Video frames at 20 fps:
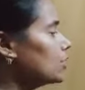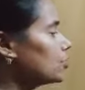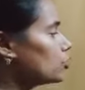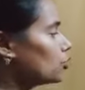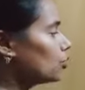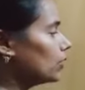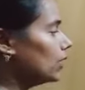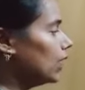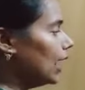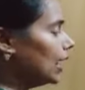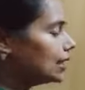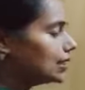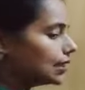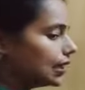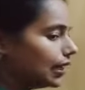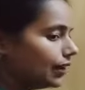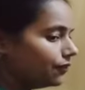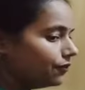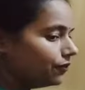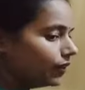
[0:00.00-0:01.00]
So class,
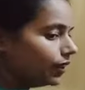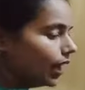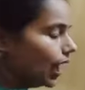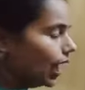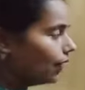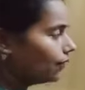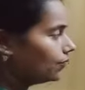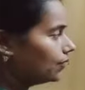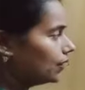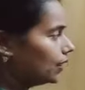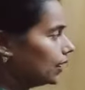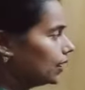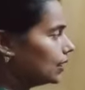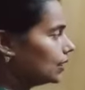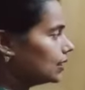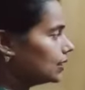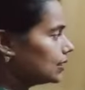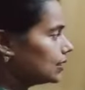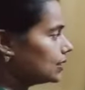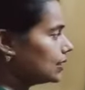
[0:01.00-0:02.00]
if we have there